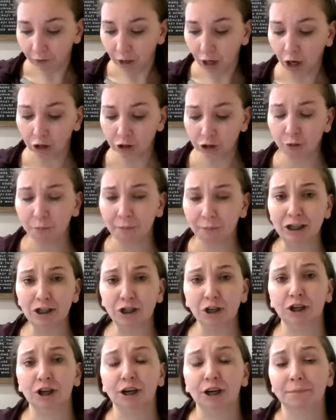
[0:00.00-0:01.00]
Also, make
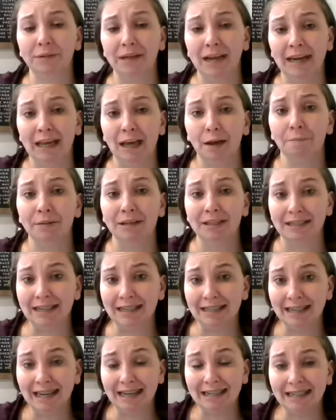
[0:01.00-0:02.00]
sure you're obtaining a
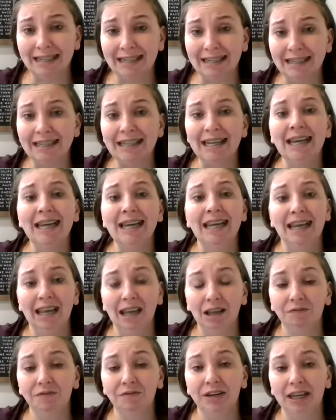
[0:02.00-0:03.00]
business license
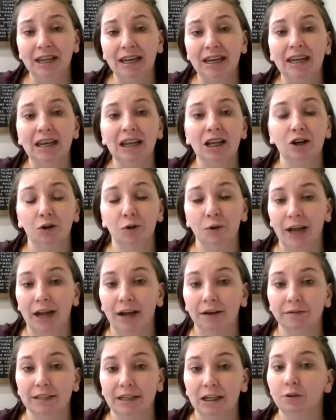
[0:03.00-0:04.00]
if needed in your
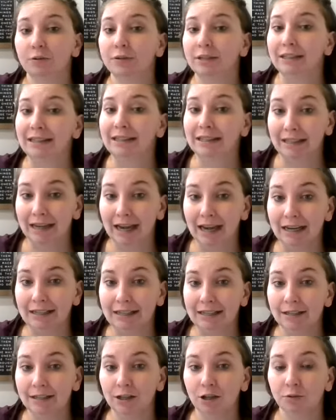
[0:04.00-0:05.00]
county or
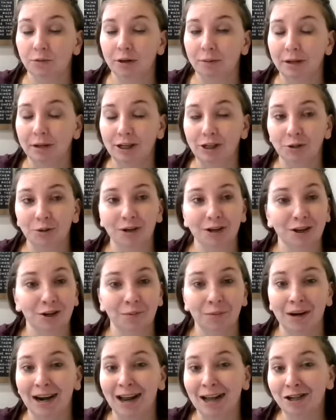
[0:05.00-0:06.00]
state. You want to make sure you're
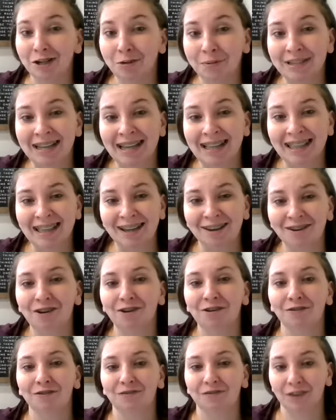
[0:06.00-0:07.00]
100%
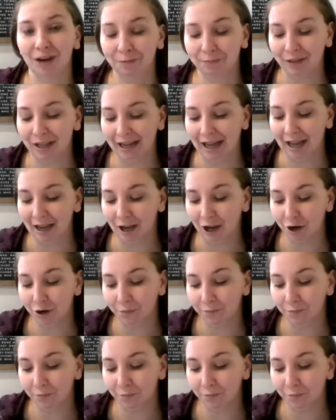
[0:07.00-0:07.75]
legal from the get-go.